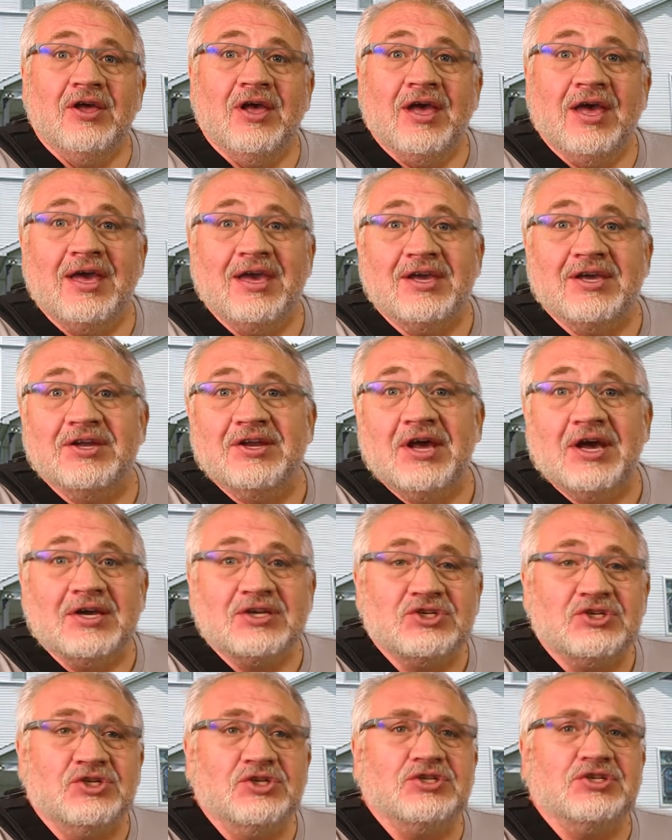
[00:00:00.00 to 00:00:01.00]
Hey,
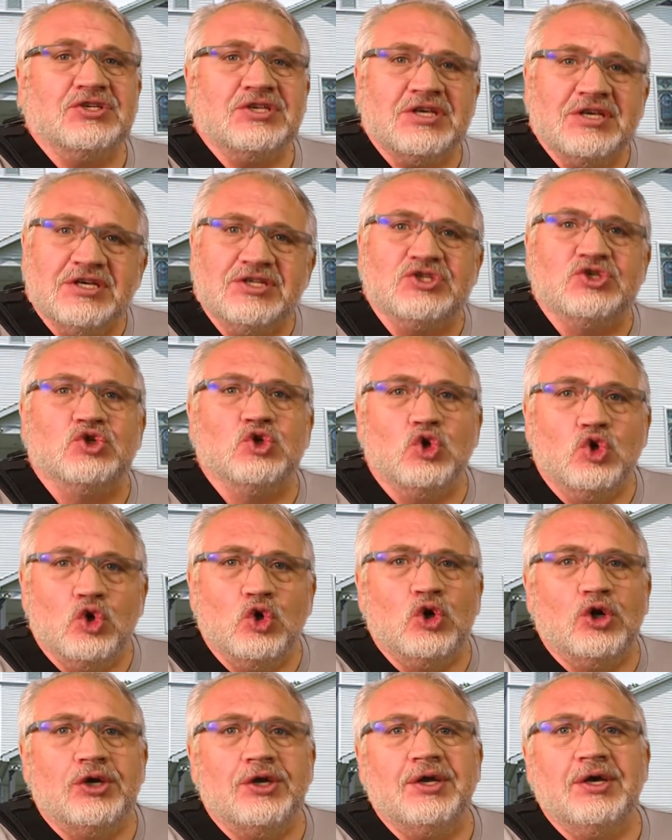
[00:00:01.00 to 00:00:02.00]
KonXions, it's
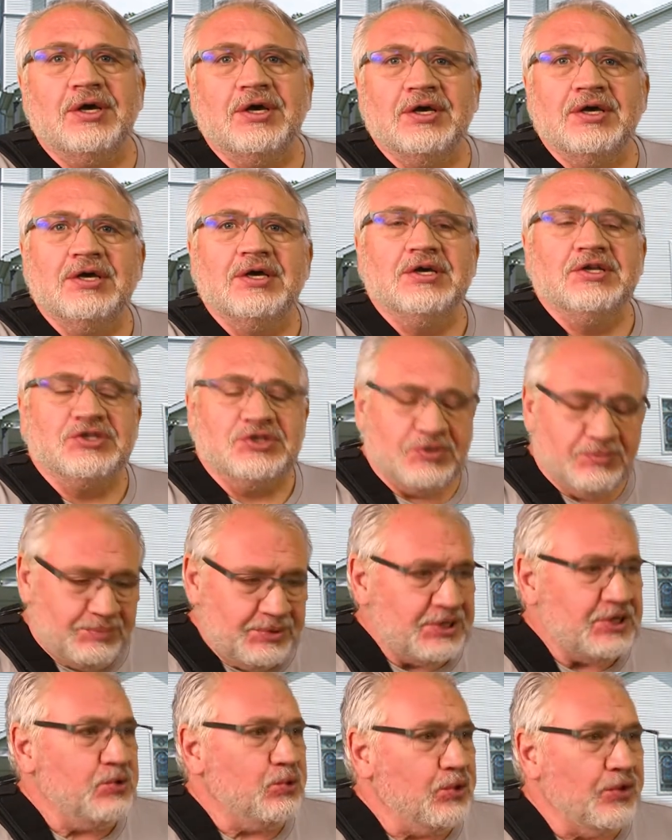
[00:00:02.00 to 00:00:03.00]
good to
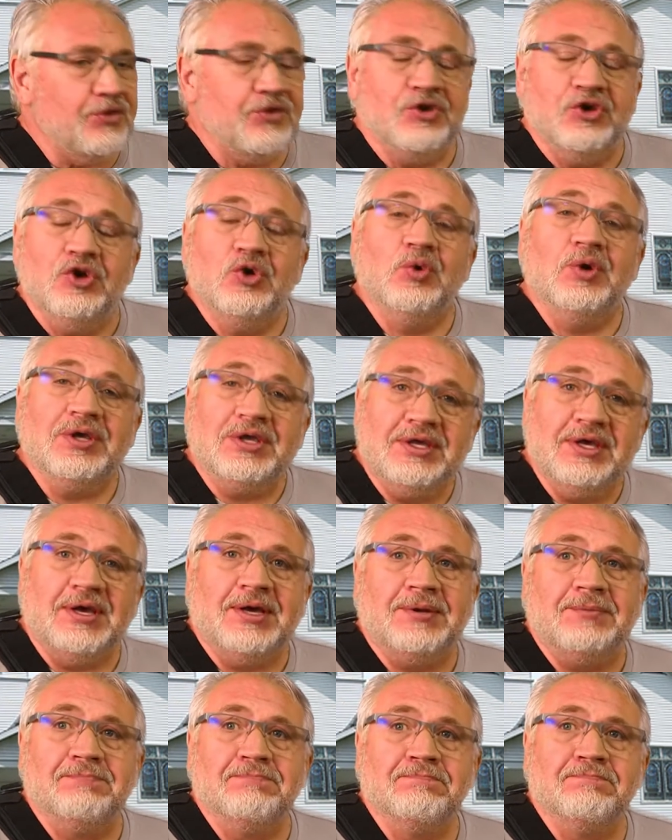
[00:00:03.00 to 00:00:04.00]
be with you
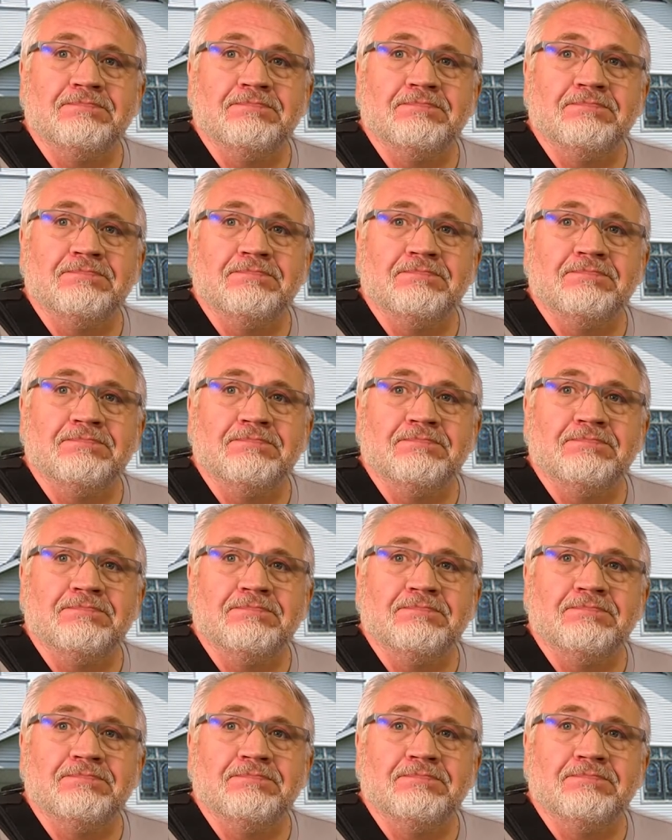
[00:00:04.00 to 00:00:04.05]
again.